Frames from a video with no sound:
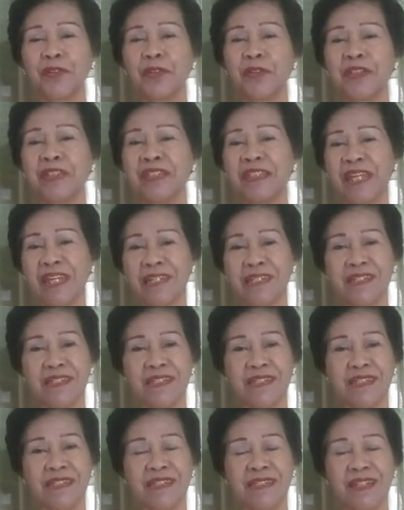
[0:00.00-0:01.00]

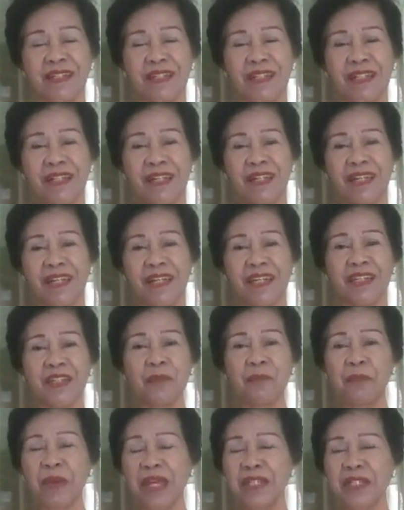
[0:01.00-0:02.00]
goodness,
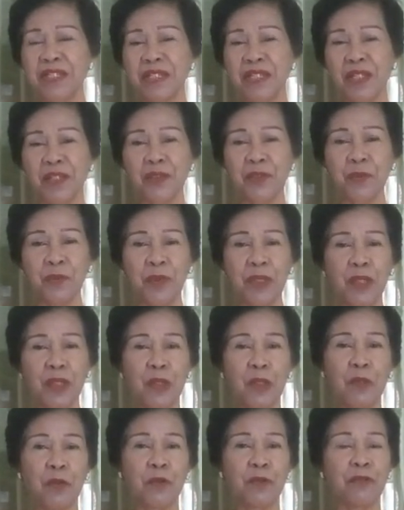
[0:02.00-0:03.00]
the patient
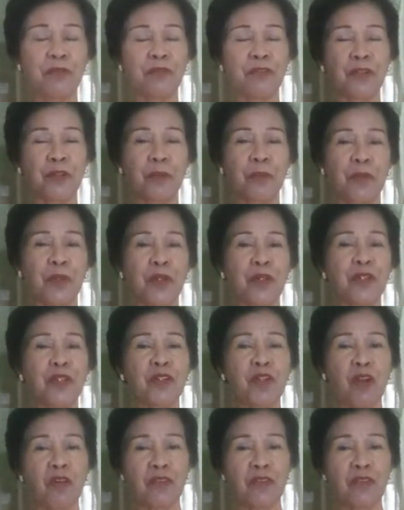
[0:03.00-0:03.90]
will look for more